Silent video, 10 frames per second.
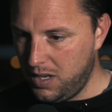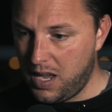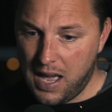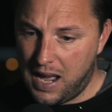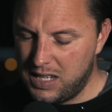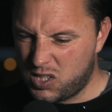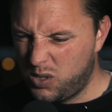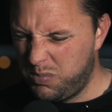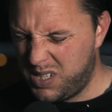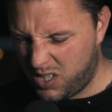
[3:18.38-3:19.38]
Yeah, and it's
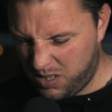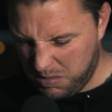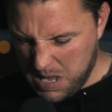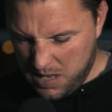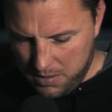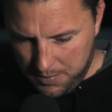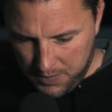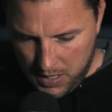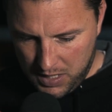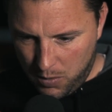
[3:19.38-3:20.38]

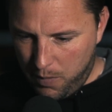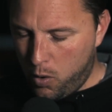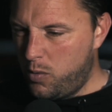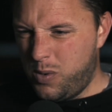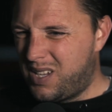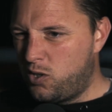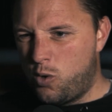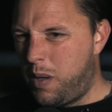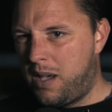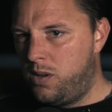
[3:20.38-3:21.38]
a moment we can
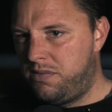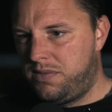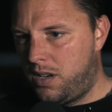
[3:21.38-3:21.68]
do better with.